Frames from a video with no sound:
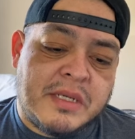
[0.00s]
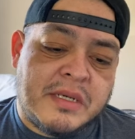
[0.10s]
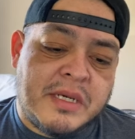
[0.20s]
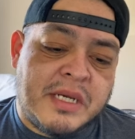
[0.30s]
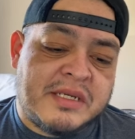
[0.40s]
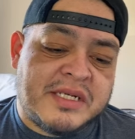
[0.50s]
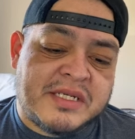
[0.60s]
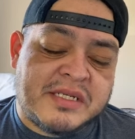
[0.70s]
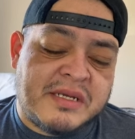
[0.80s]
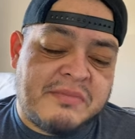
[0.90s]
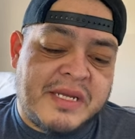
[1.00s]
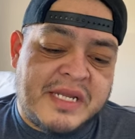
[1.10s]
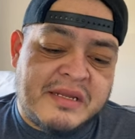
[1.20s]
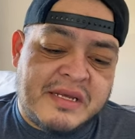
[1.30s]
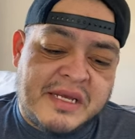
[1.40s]
and just I mean,
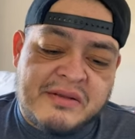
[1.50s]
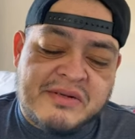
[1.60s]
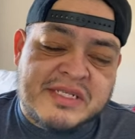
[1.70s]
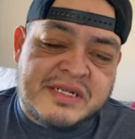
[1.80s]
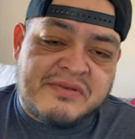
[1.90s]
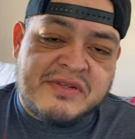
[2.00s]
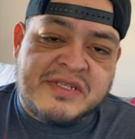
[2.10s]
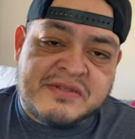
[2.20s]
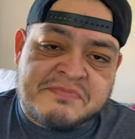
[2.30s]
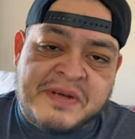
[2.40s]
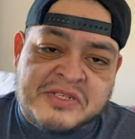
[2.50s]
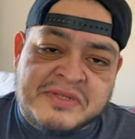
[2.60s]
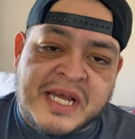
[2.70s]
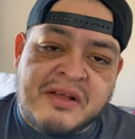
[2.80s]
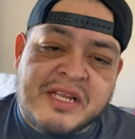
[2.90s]
it was a special
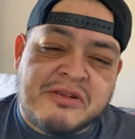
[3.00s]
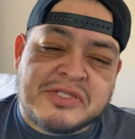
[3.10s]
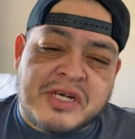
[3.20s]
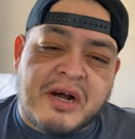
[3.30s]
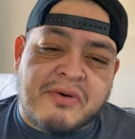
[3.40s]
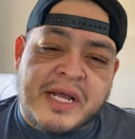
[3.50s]
talent, and you saw it right